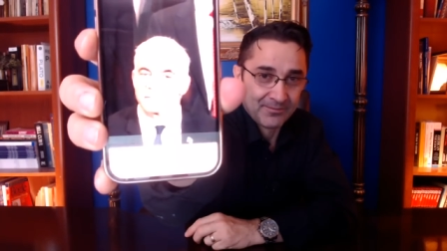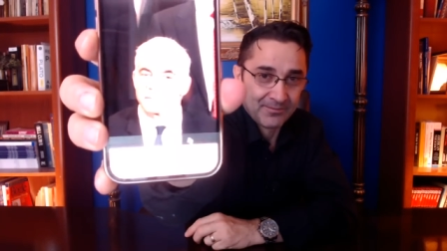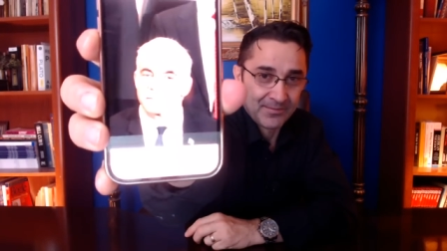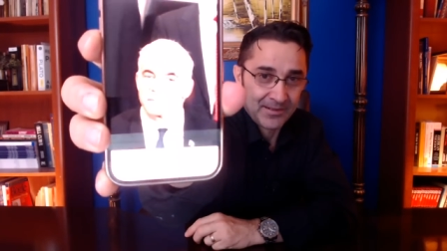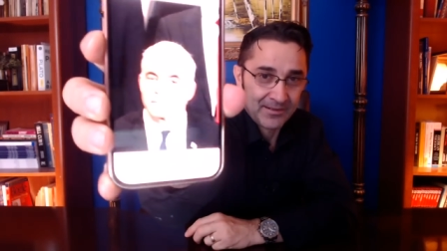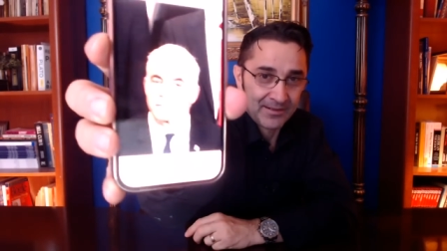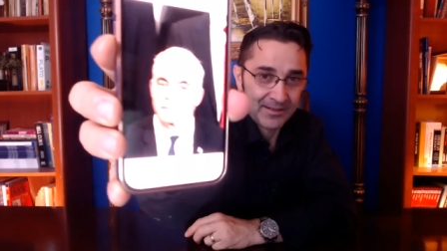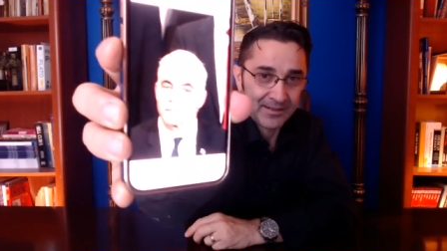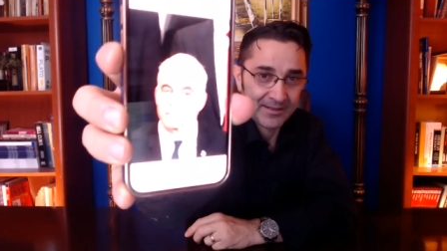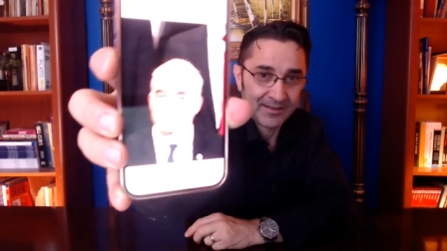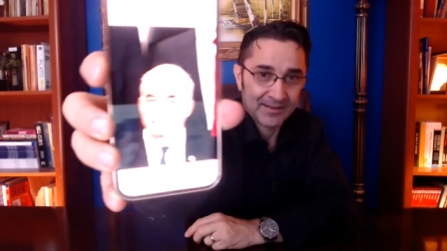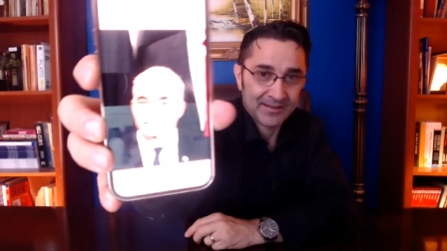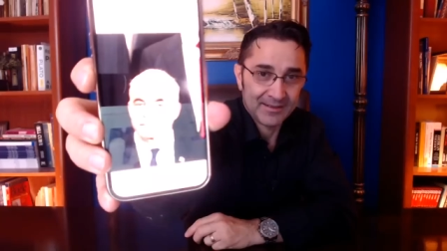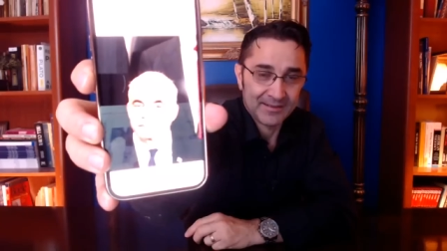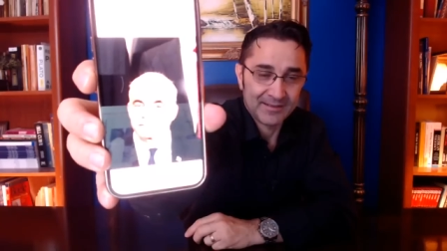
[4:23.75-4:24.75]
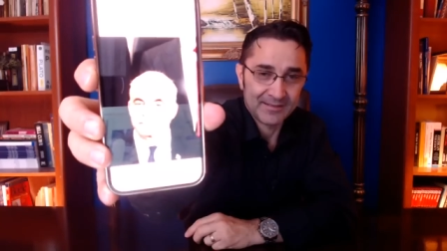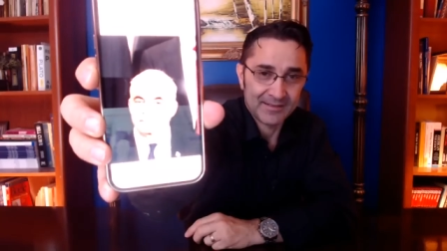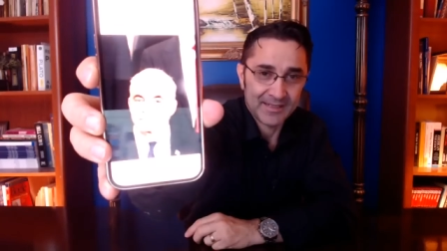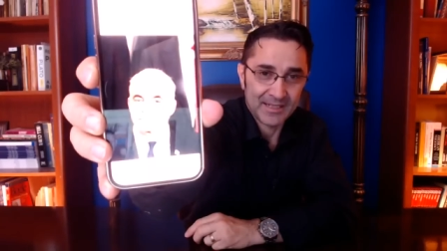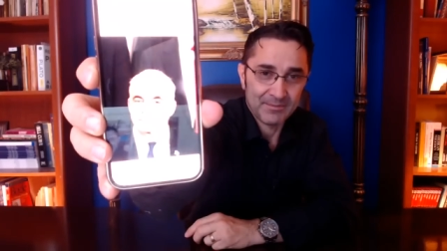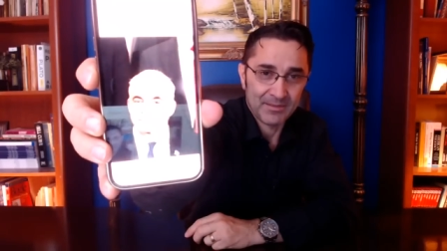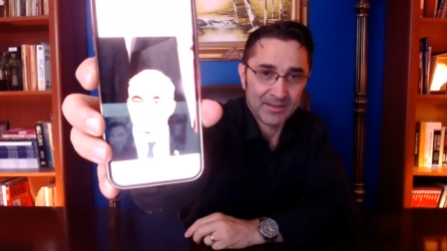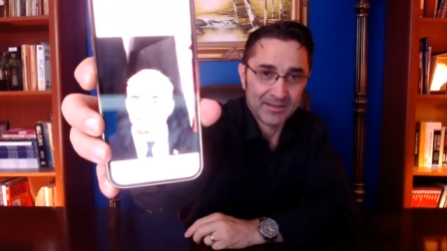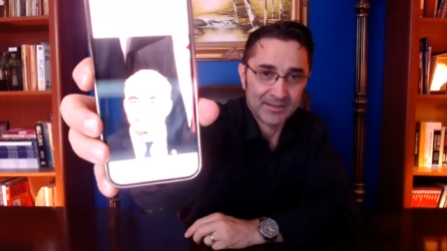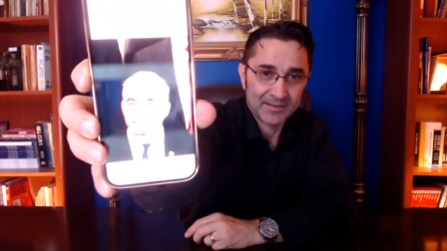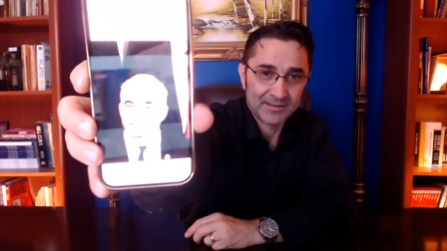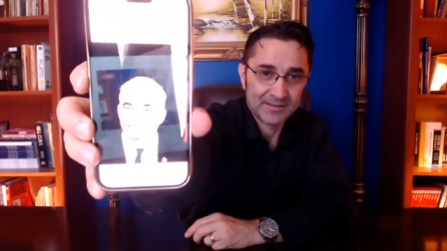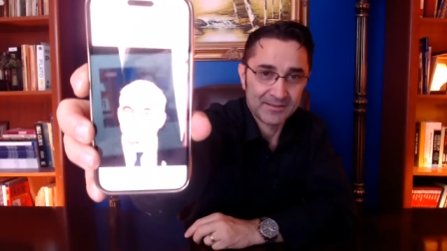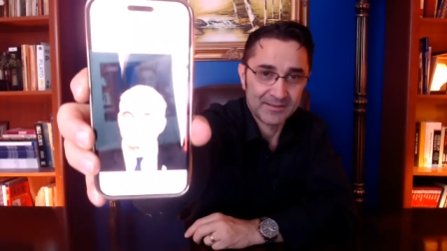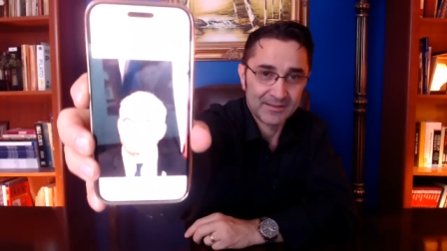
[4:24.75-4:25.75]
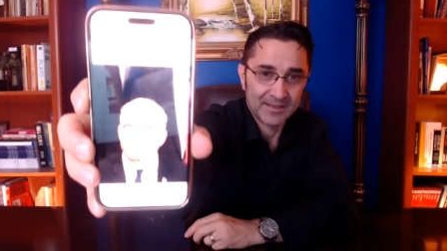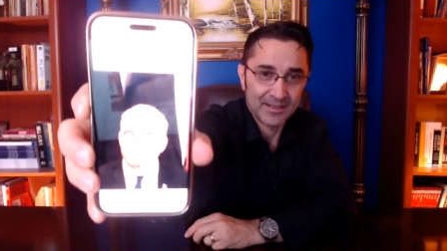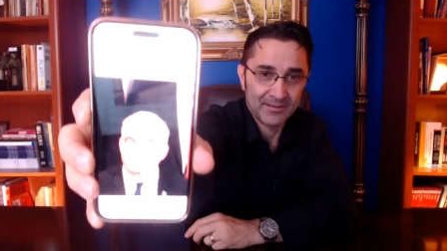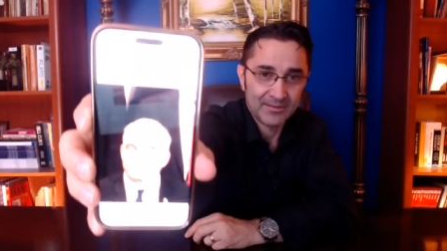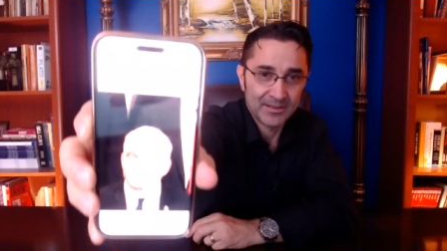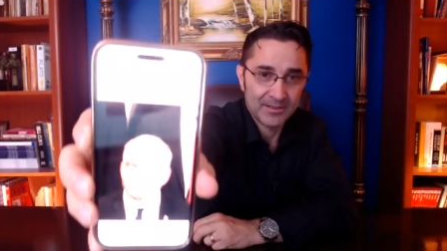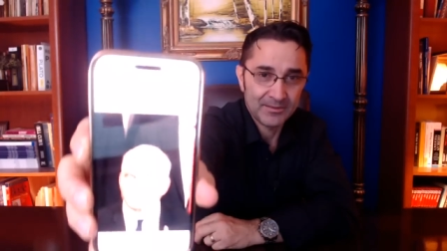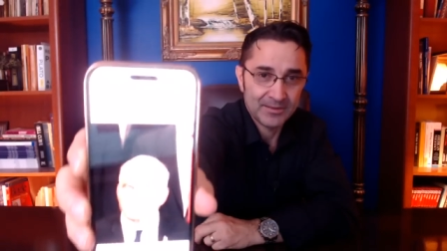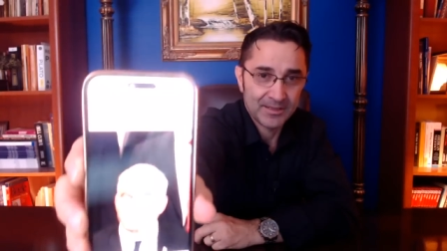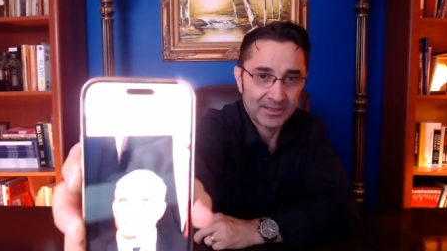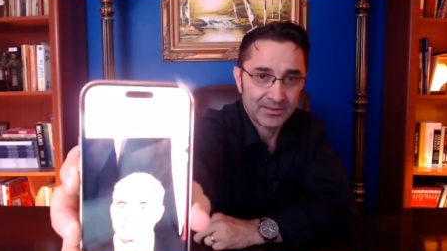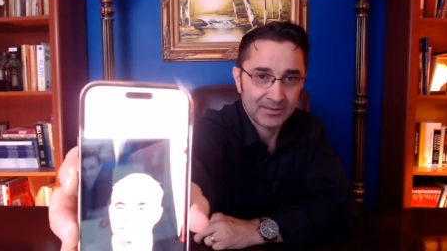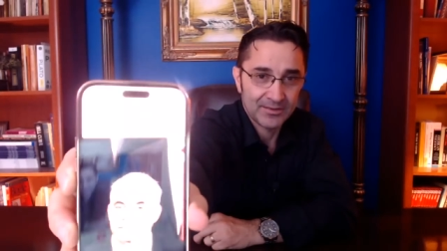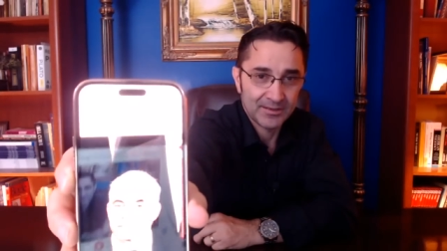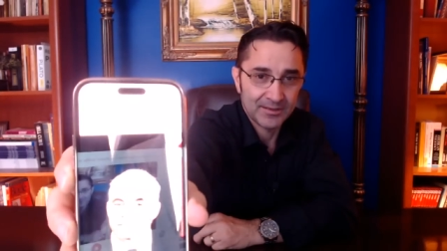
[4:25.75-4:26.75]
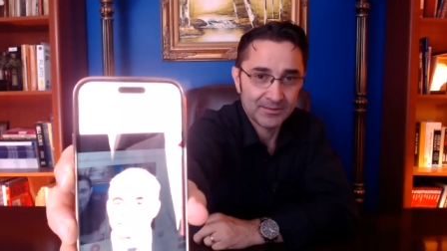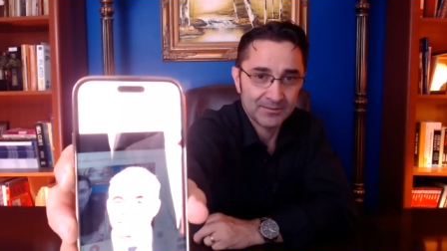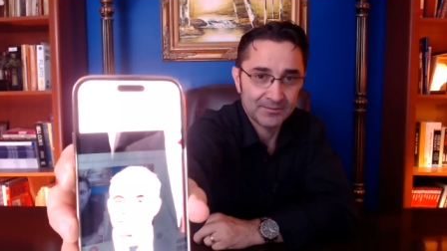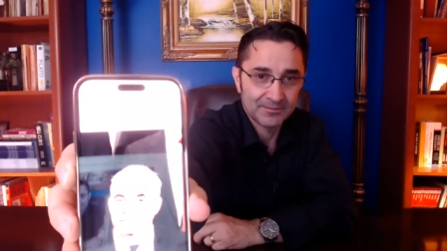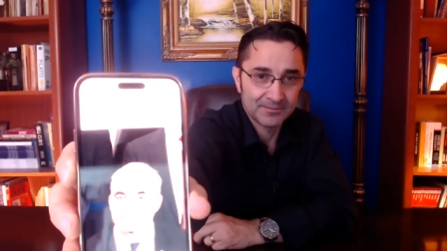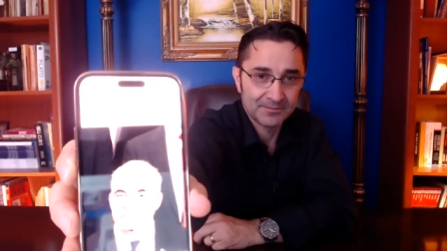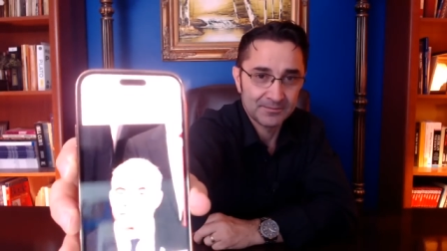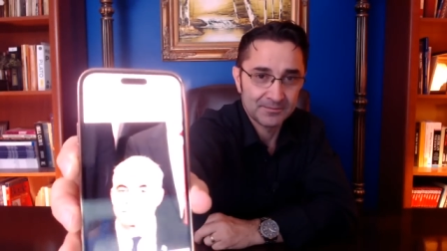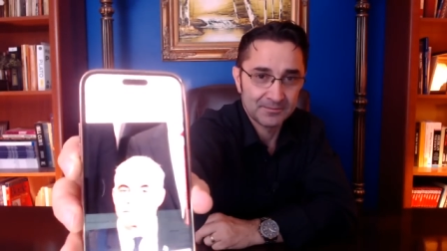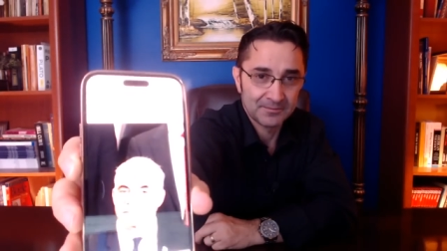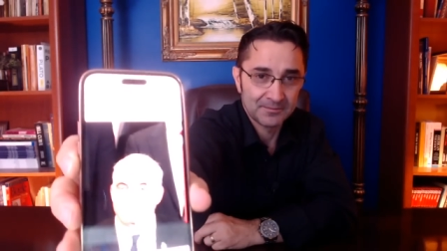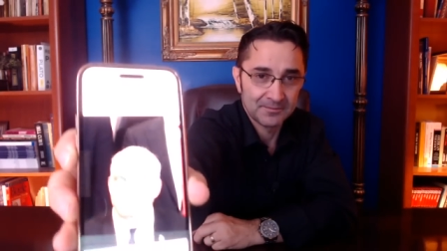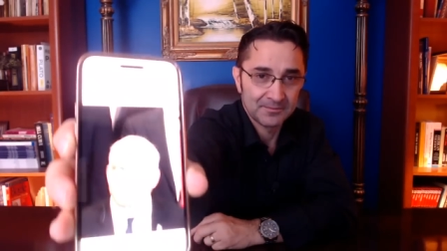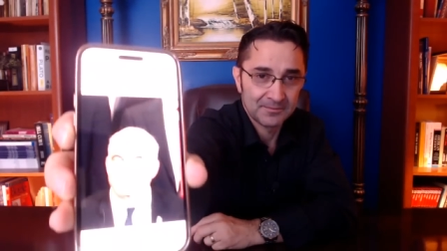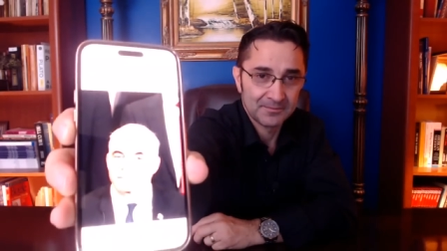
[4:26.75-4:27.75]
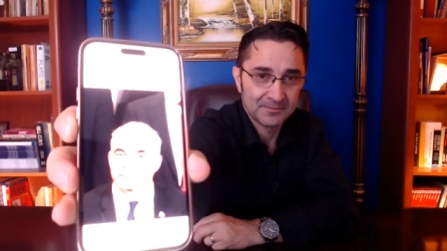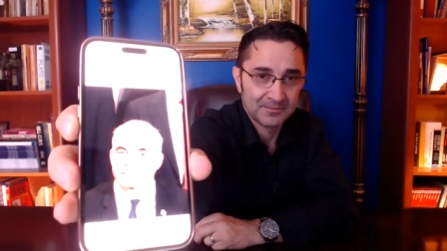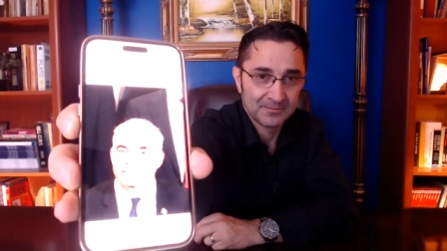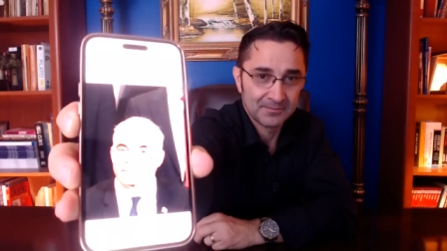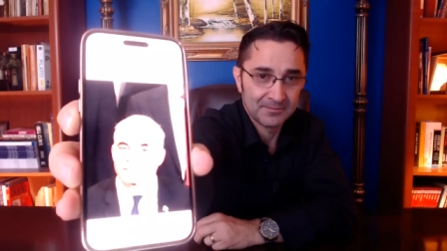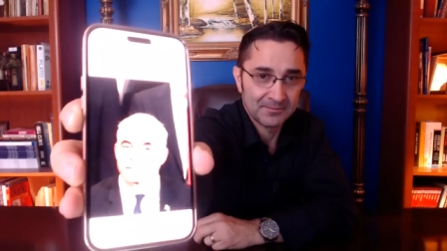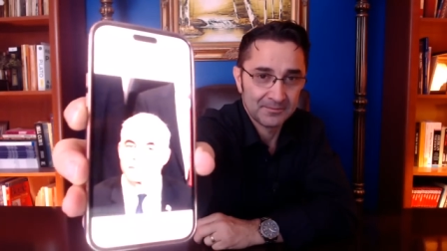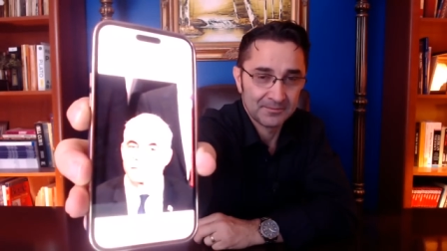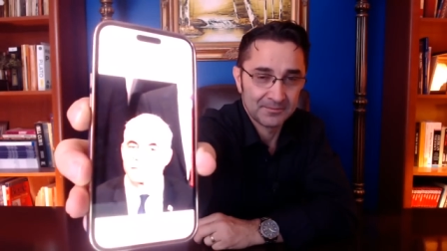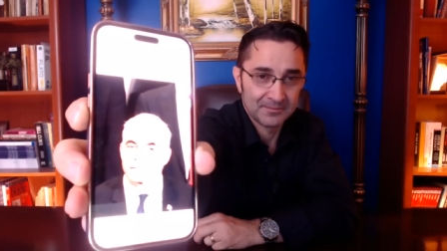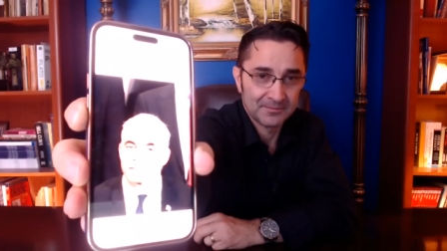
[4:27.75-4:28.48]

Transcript: All right, yeah, oh, come on. No, no, yes, yeah, mm, mm, mm, mm.